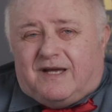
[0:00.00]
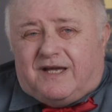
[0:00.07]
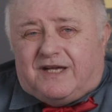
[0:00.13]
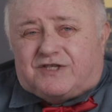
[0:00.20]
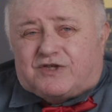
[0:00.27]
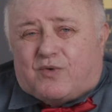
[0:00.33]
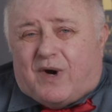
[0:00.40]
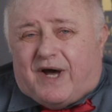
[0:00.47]

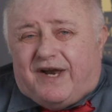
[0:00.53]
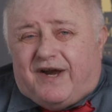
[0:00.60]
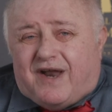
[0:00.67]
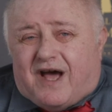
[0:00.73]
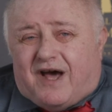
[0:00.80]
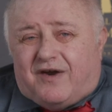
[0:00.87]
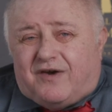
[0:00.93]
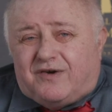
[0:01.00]
It's quite an
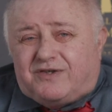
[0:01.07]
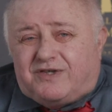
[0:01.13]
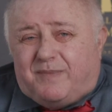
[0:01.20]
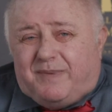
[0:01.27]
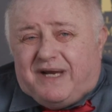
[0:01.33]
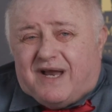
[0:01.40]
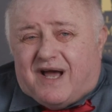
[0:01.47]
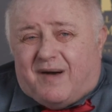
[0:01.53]
honor to
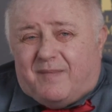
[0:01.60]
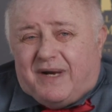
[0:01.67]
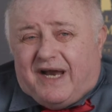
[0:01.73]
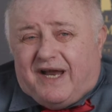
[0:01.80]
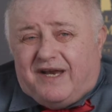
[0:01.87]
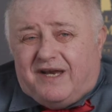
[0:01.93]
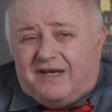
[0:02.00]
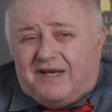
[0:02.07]
be
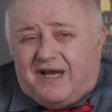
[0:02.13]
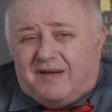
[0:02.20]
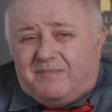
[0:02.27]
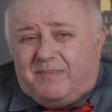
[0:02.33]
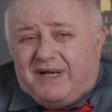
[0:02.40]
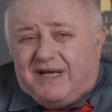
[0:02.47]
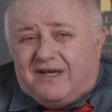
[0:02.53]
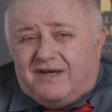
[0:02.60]
nominated
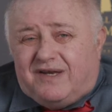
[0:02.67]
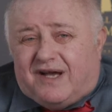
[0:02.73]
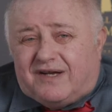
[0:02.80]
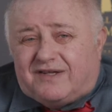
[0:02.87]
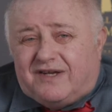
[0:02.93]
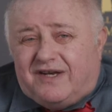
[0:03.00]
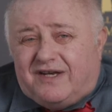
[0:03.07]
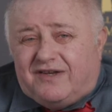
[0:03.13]
and be
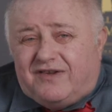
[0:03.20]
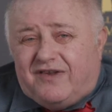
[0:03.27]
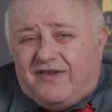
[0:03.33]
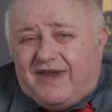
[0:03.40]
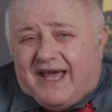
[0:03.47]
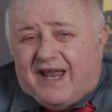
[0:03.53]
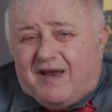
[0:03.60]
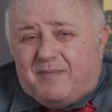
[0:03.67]
inducted into
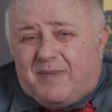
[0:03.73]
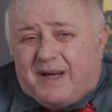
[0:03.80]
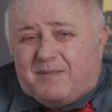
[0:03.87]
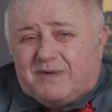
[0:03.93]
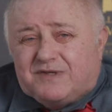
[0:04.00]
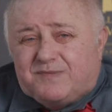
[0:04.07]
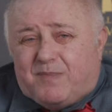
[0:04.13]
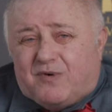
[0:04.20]
the
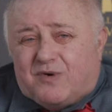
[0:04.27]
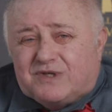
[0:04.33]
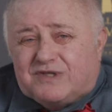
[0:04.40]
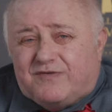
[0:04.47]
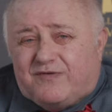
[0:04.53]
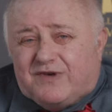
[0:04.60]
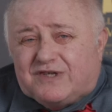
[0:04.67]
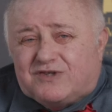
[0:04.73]
Alabama
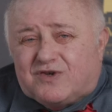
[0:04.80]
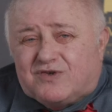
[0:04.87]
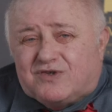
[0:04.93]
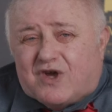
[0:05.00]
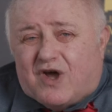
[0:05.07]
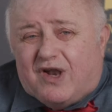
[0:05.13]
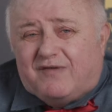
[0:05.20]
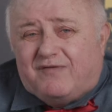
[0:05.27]
Sports
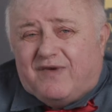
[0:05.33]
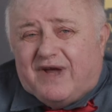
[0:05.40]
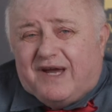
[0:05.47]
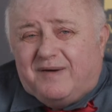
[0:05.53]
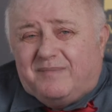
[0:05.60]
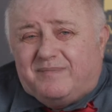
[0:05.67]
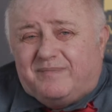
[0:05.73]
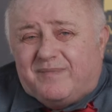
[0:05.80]
Officials Hall of
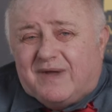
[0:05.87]
Fame.